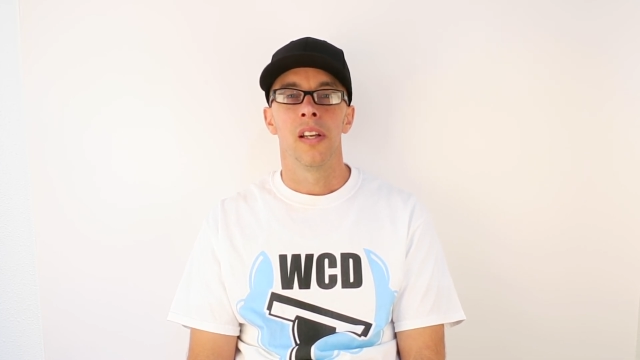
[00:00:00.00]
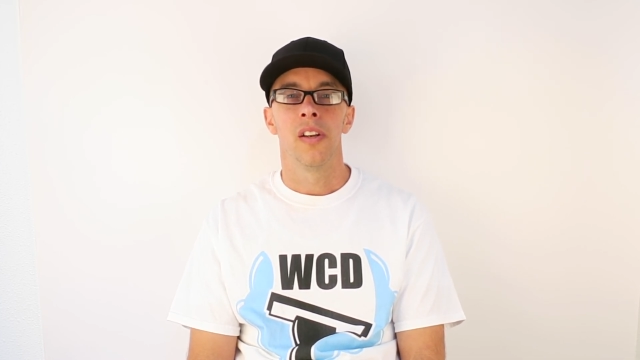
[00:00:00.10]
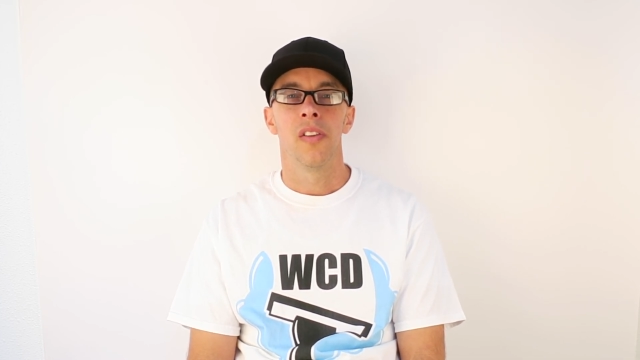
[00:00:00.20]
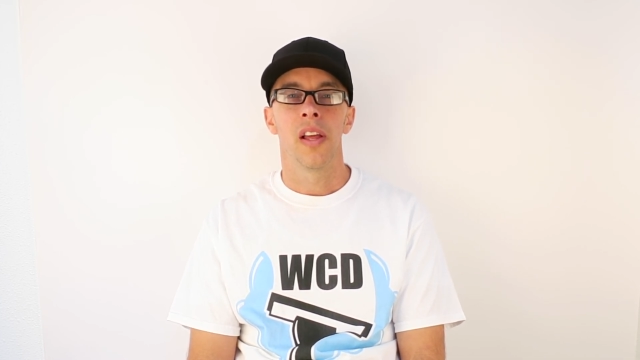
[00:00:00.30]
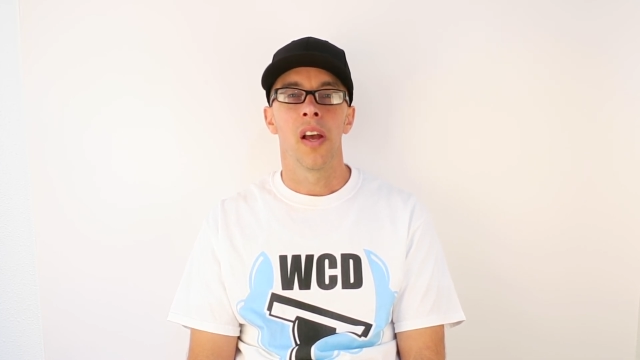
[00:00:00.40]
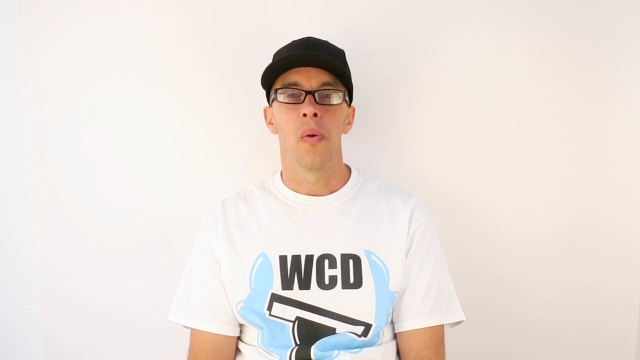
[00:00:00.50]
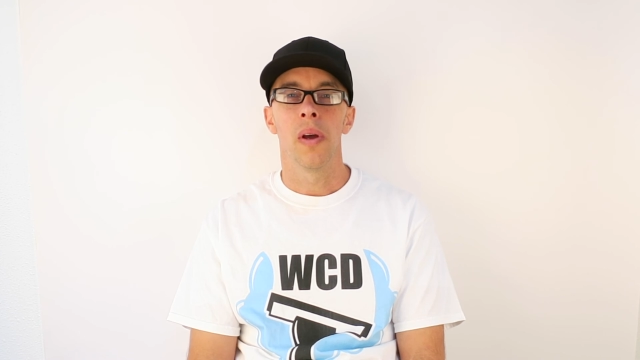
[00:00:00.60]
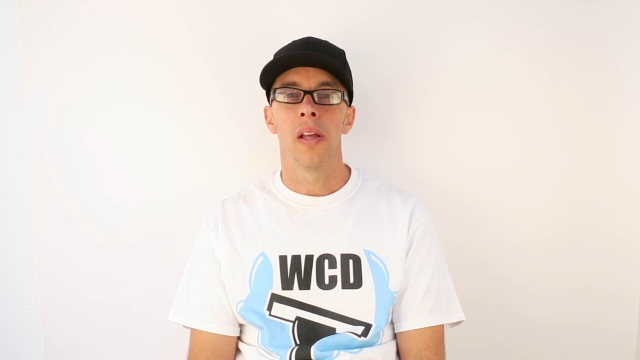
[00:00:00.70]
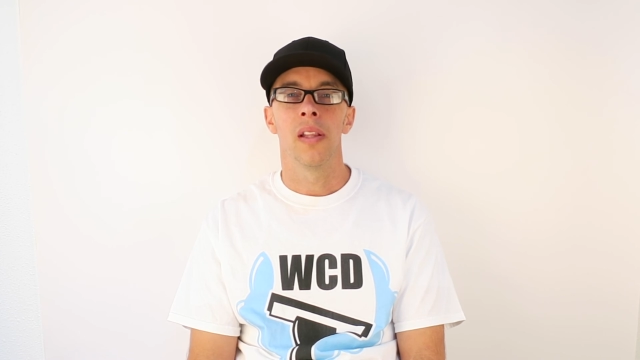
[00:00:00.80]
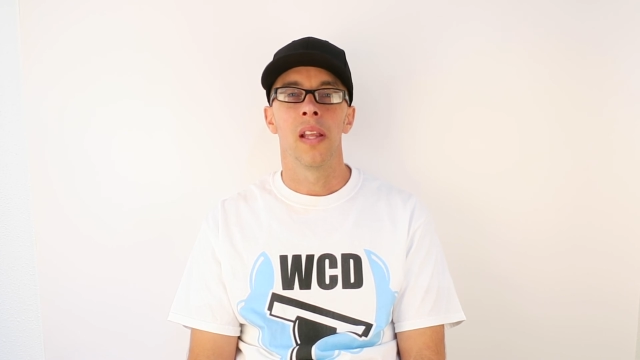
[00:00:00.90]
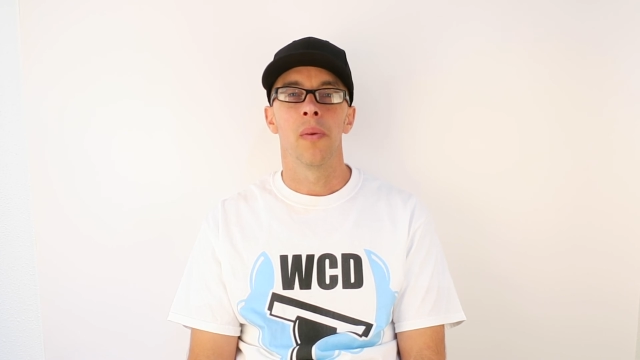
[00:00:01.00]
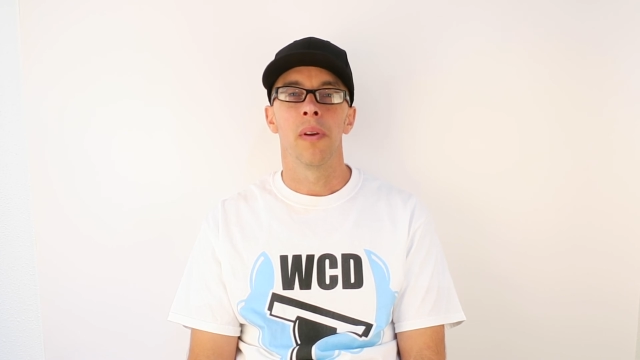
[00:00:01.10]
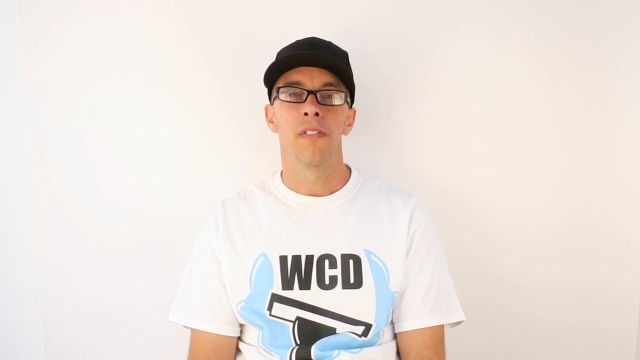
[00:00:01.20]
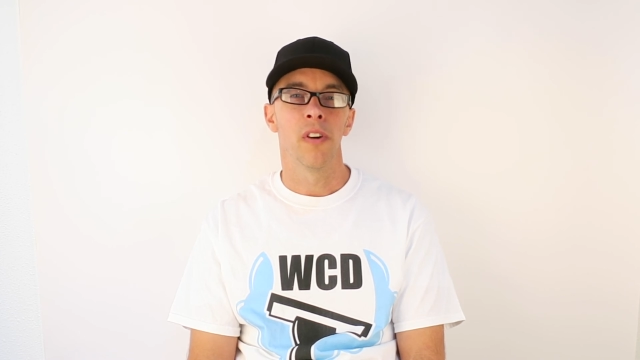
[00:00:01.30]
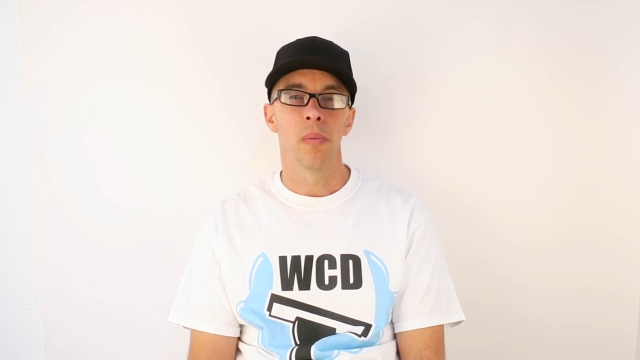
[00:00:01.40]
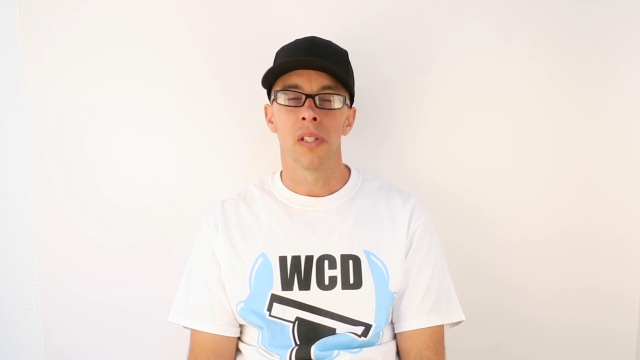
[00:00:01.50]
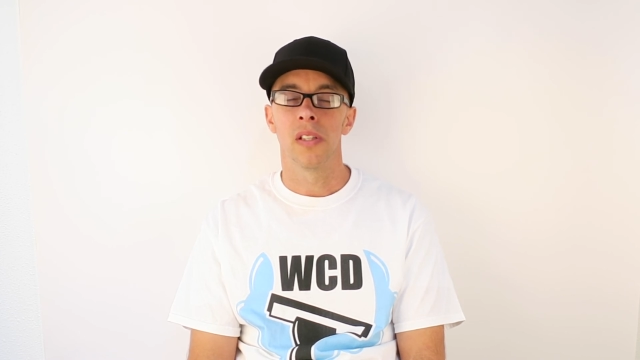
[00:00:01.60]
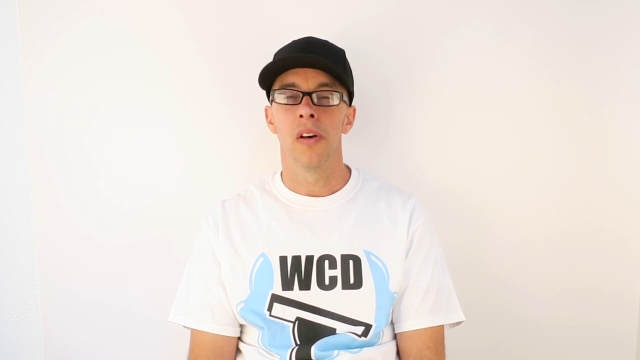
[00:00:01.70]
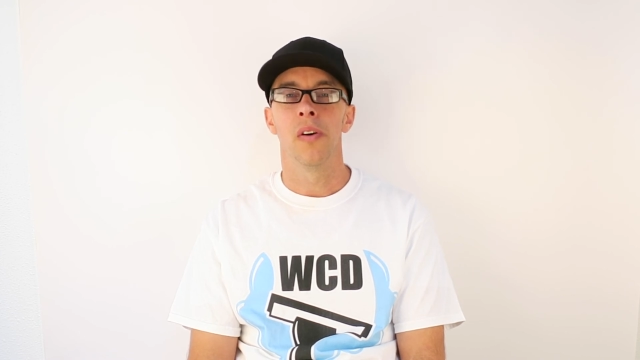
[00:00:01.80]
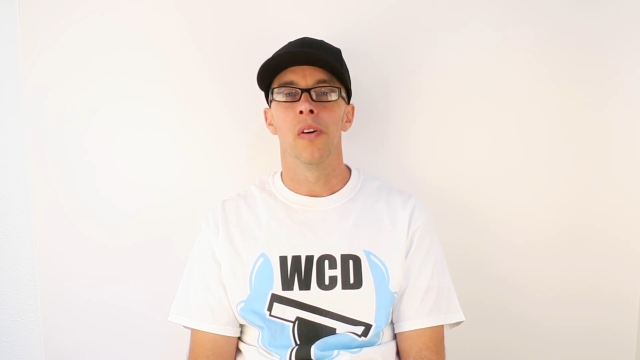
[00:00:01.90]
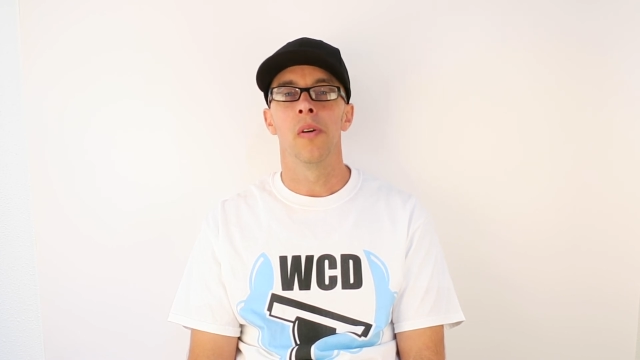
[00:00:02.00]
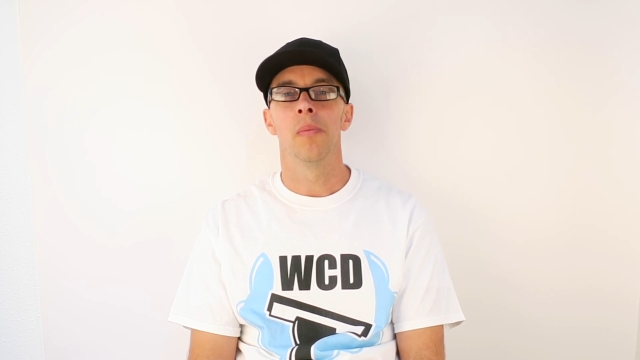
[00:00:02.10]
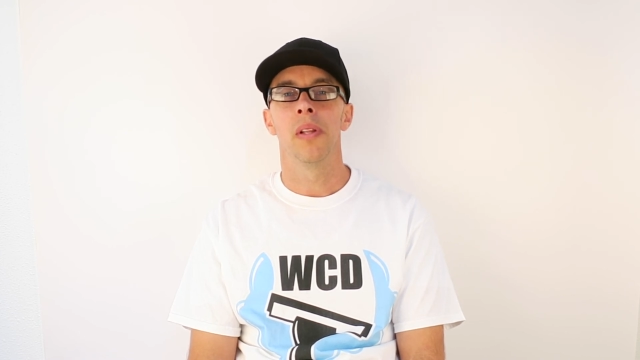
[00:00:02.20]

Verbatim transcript: you know they go in, they refurbish the home,